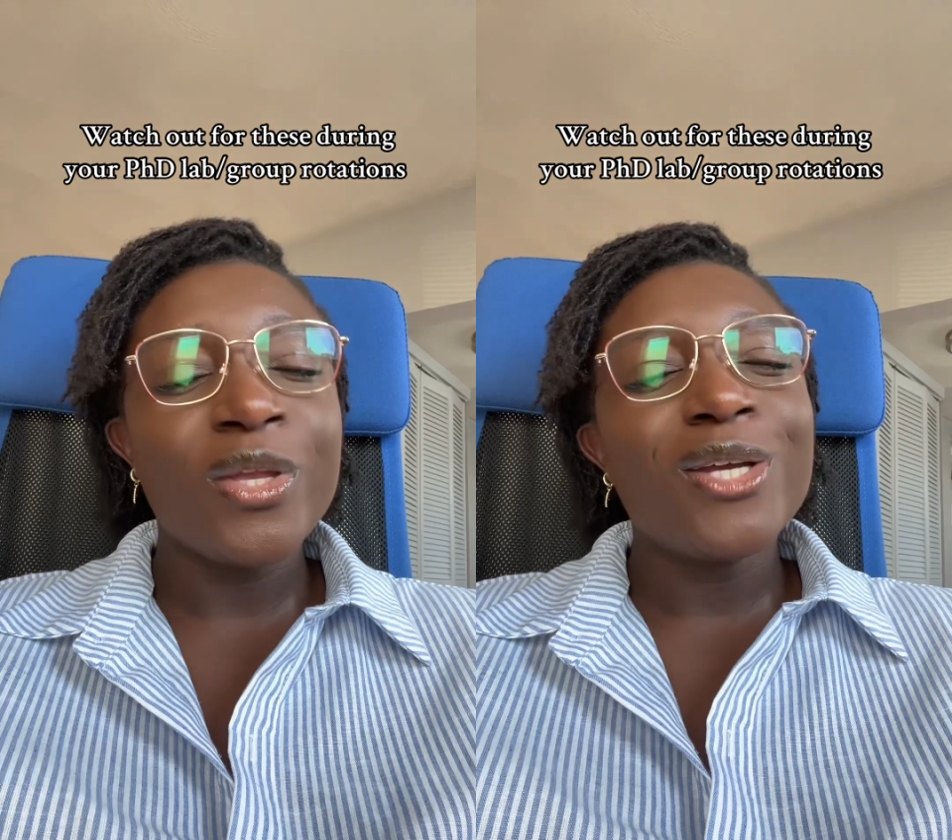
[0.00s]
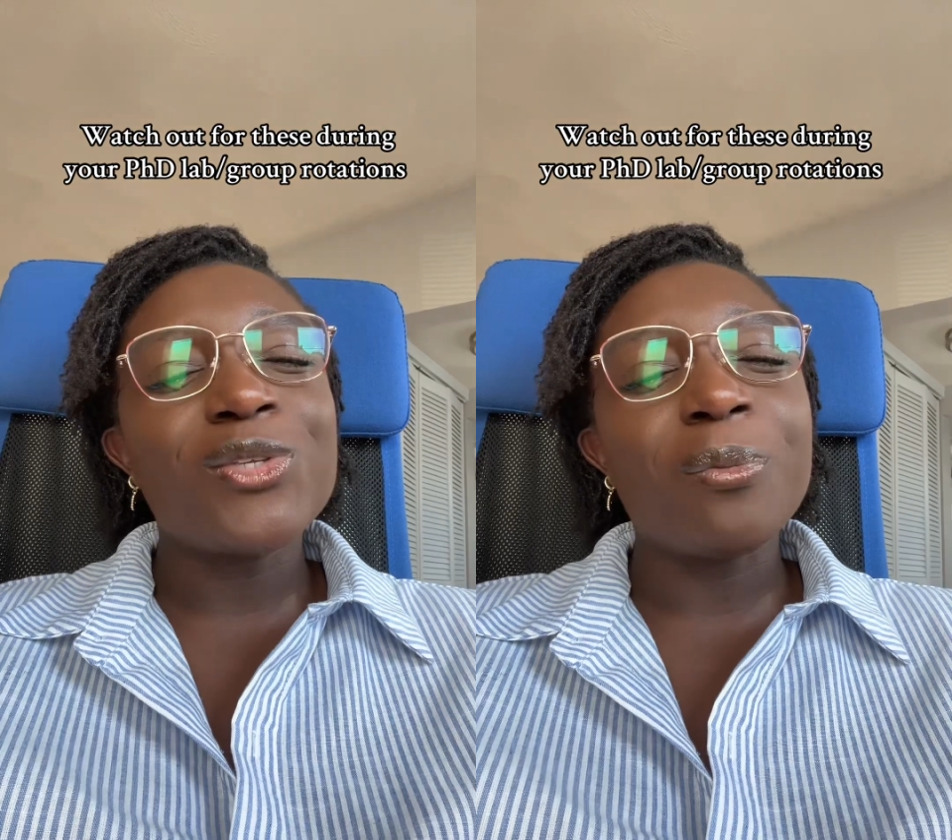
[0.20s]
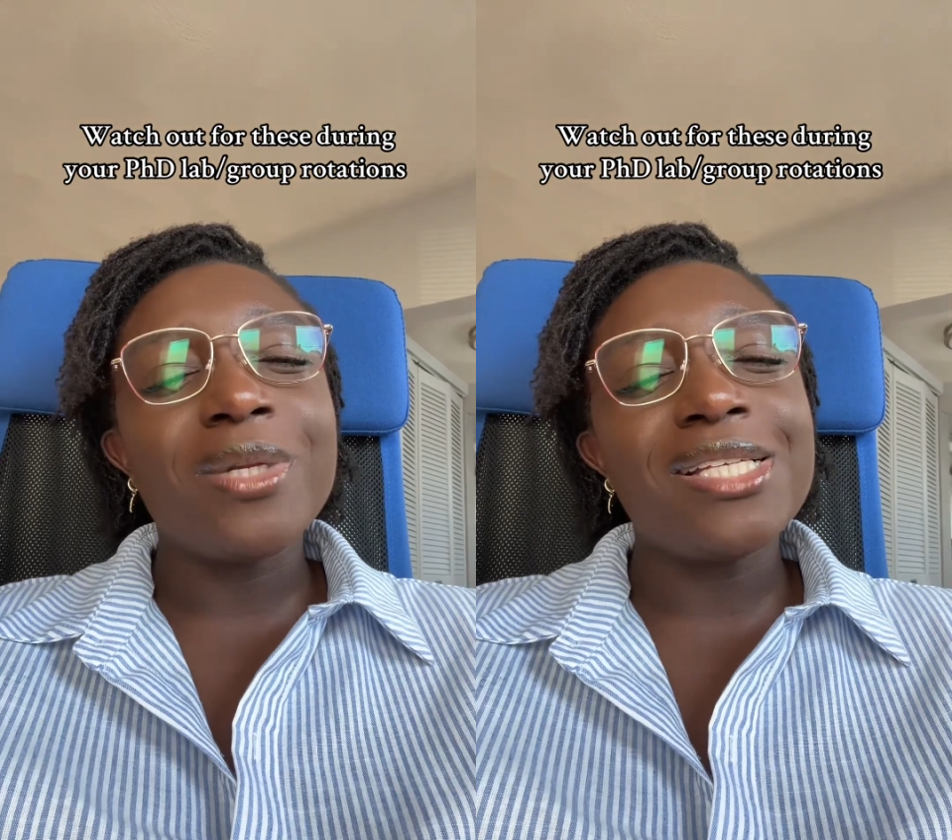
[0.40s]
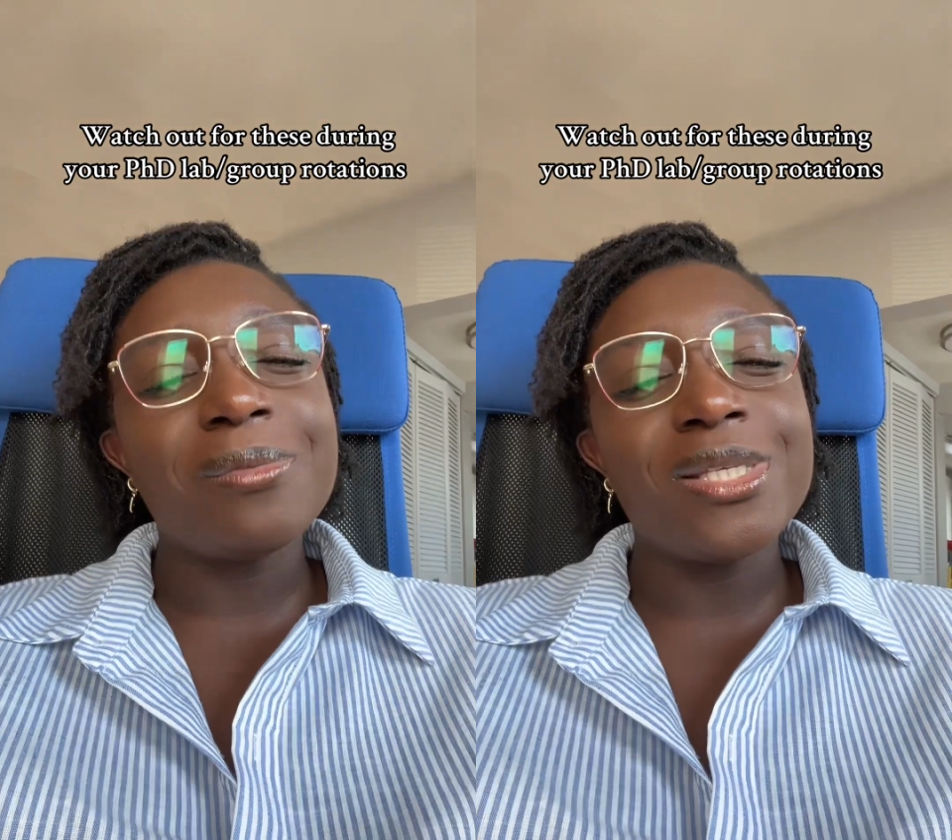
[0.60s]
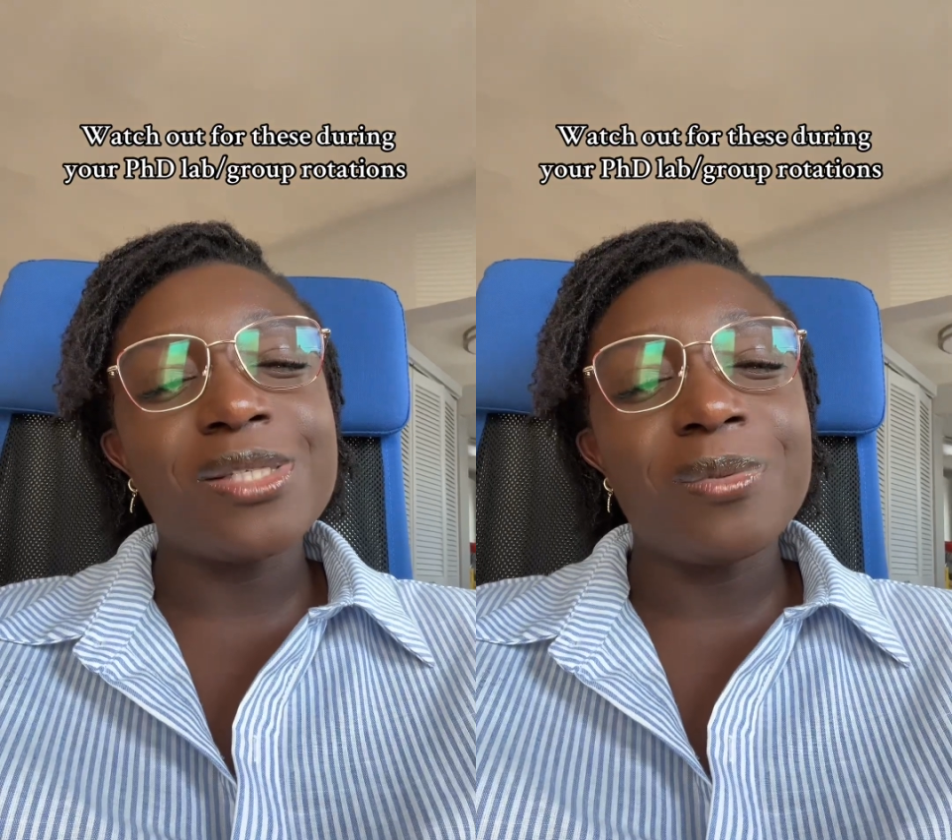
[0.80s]
So please,
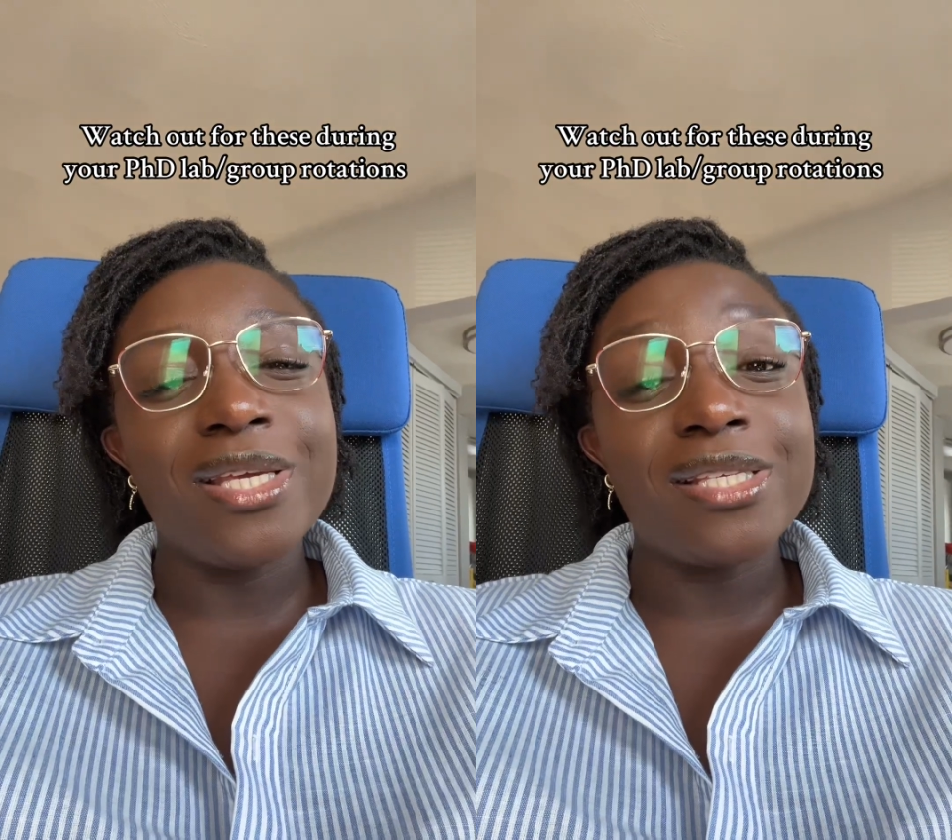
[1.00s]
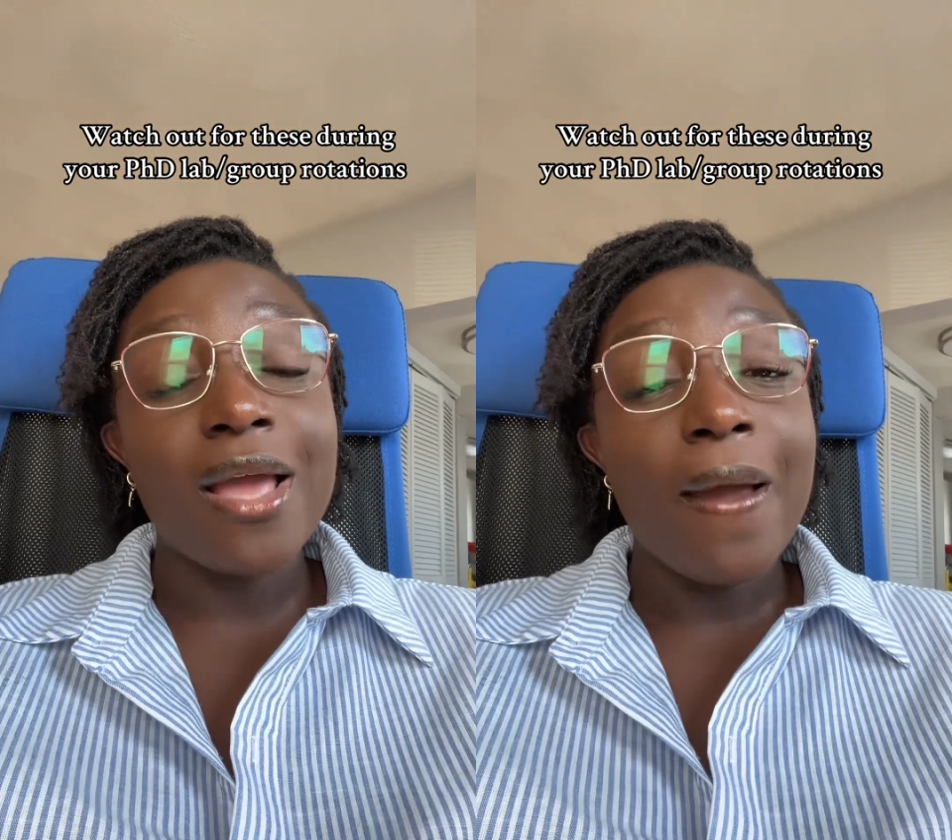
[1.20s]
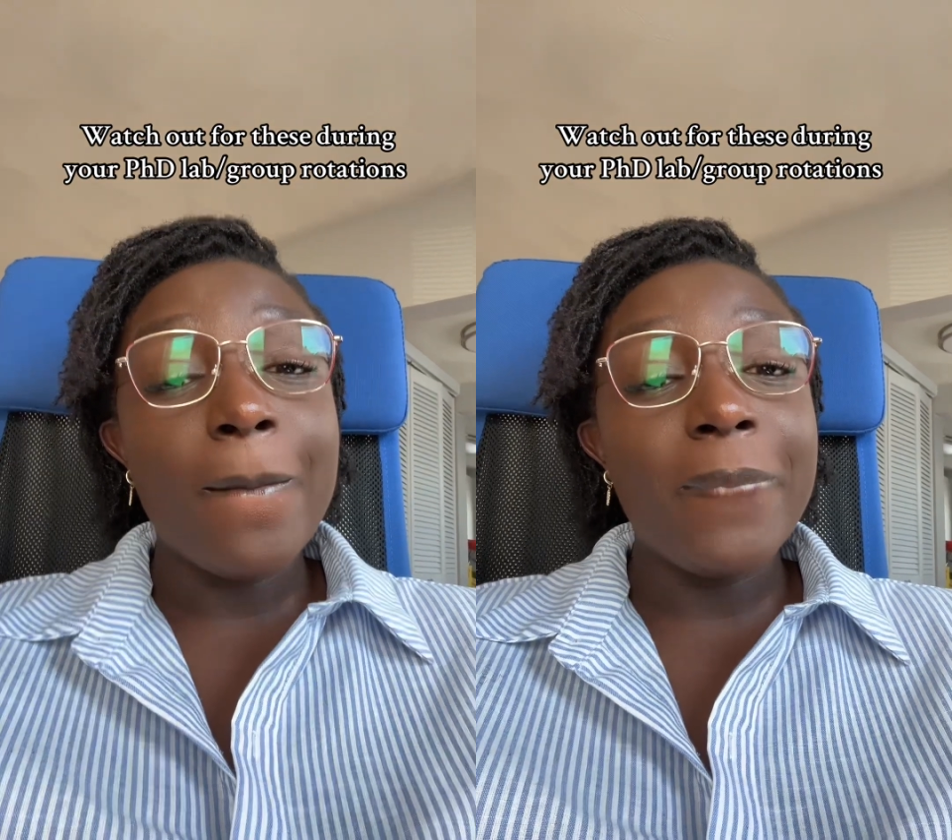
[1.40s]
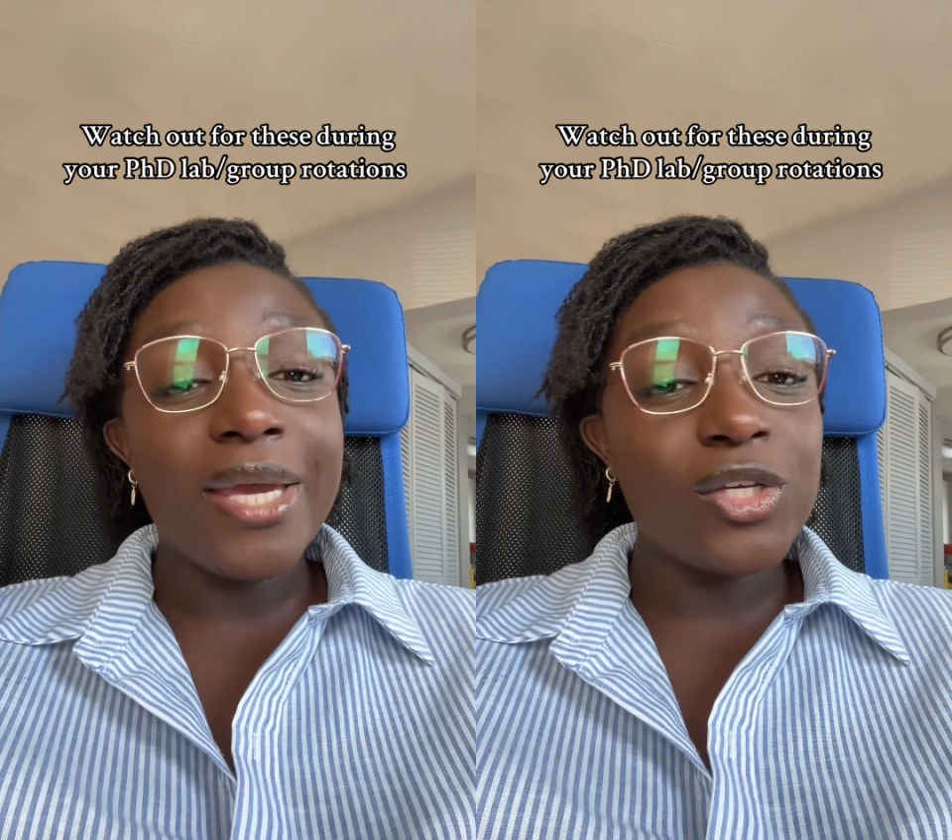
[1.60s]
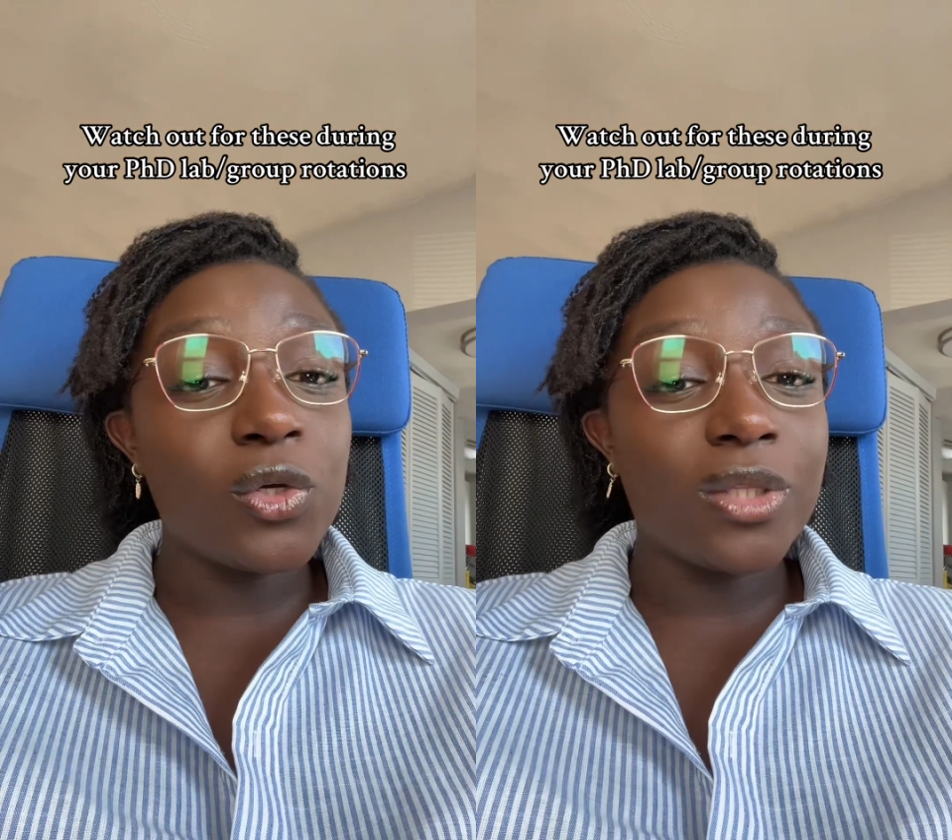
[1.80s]
please, please make sure